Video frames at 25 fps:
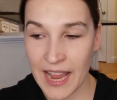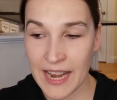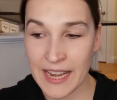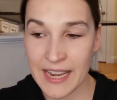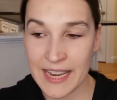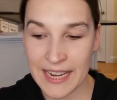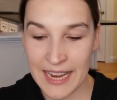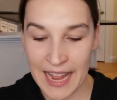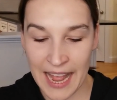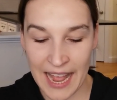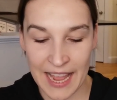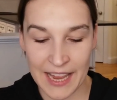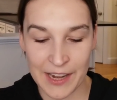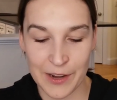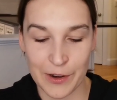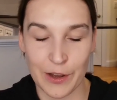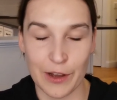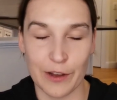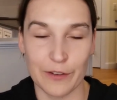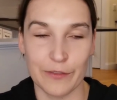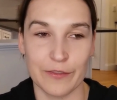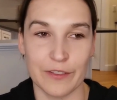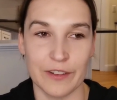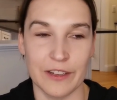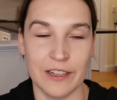And he kind
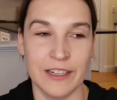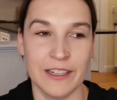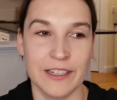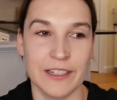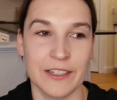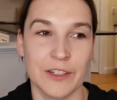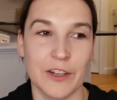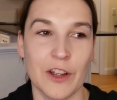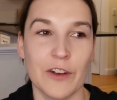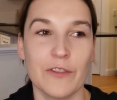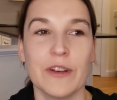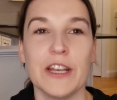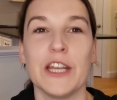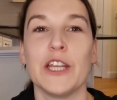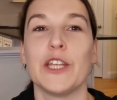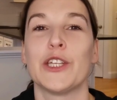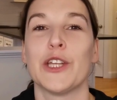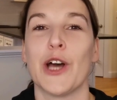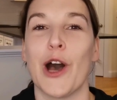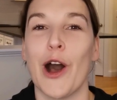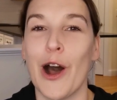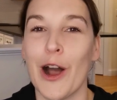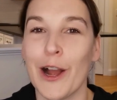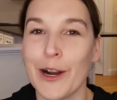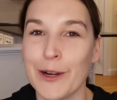of not really
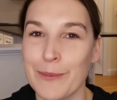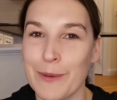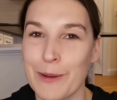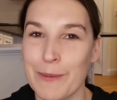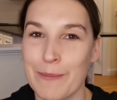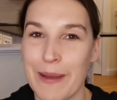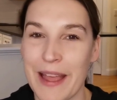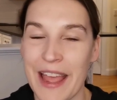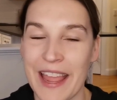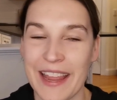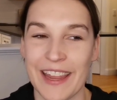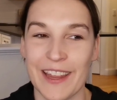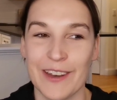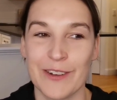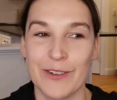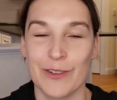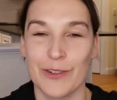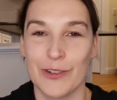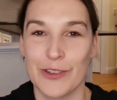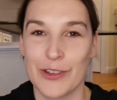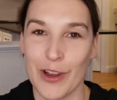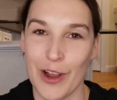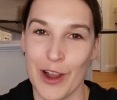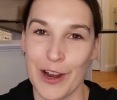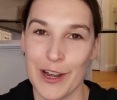talked me back
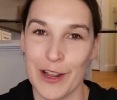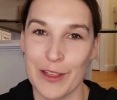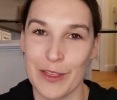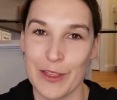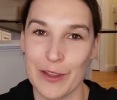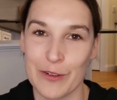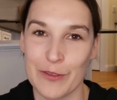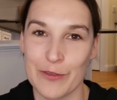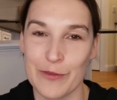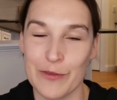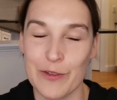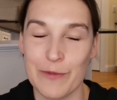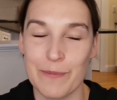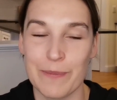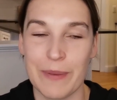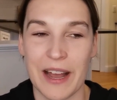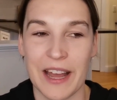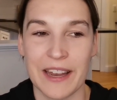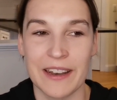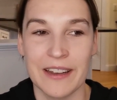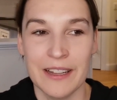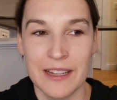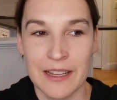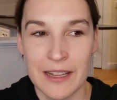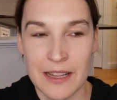into joining the group,
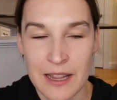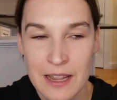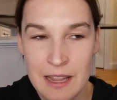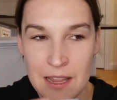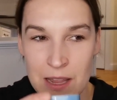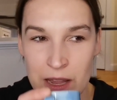but